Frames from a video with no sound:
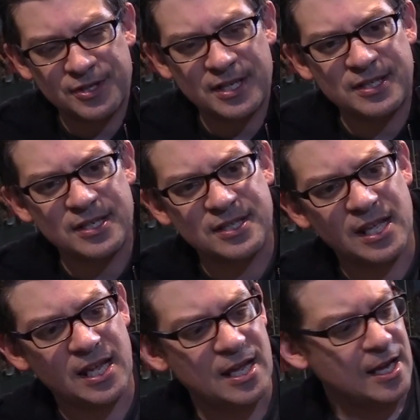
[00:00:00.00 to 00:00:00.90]
This is
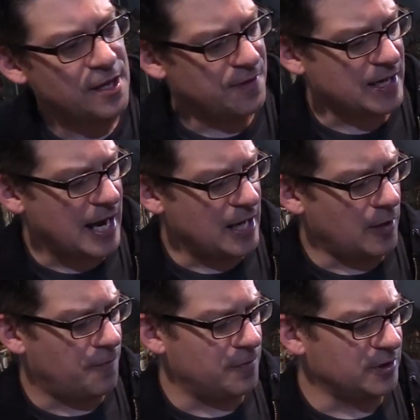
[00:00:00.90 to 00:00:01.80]
the kind
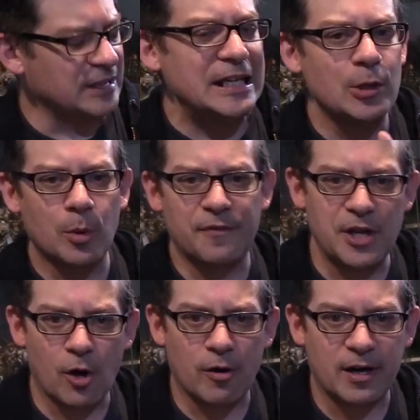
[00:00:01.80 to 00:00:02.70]
of leader of the
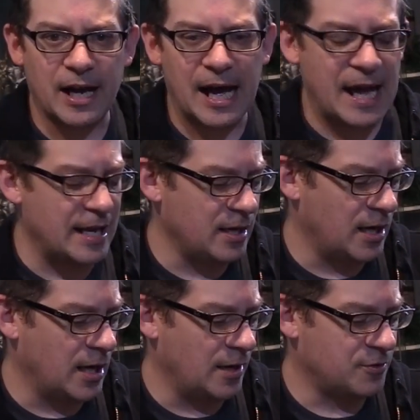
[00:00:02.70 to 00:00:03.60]

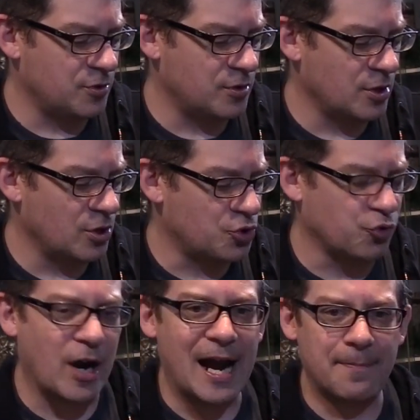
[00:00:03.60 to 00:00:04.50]
Uruk-hai
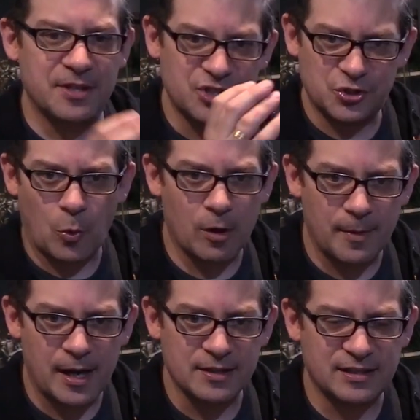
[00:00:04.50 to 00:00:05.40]
tribe that
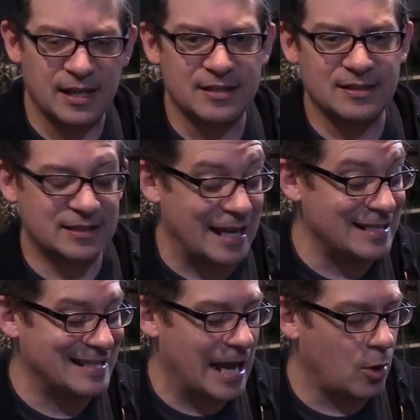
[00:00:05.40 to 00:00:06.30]
Saruman
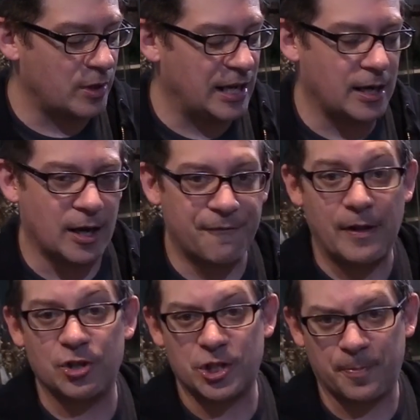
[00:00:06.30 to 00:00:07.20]
sends out in
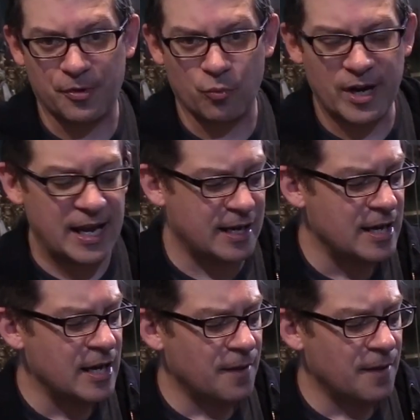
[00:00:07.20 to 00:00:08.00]
Fellowship of the Ring.